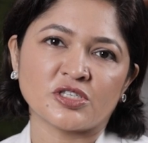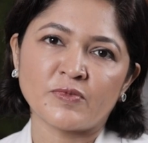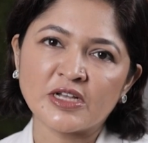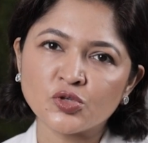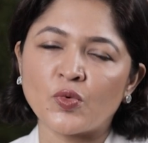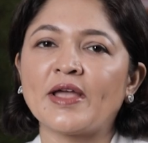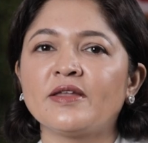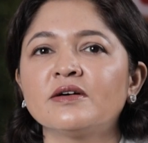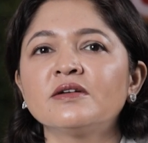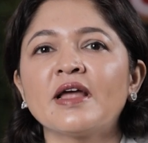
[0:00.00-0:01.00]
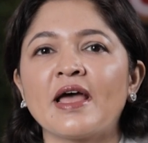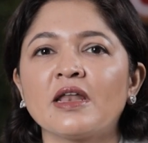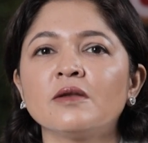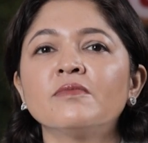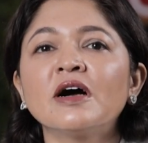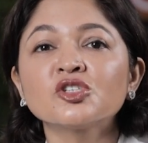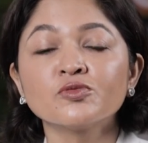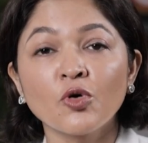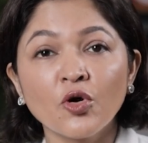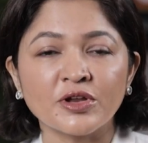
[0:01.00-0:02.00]
is much wider and much
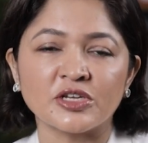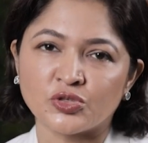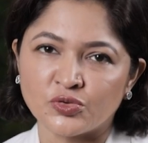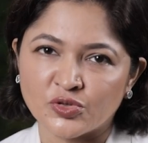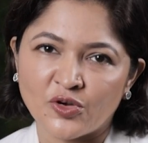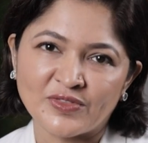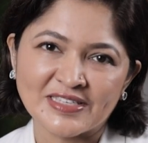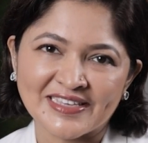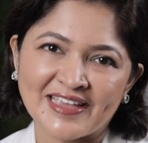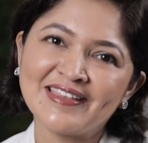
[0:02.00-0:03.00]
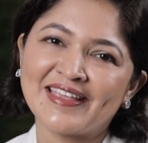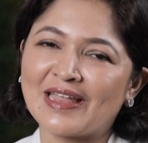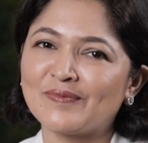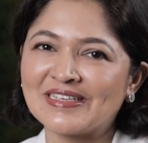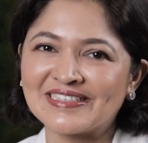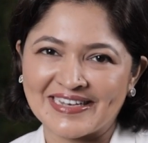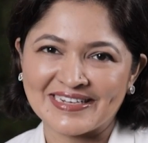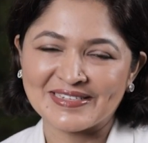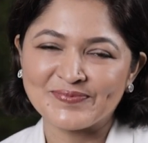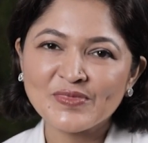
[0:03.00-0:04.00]
more issues of the skin can be
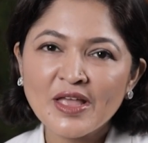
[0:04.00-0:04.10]
settled.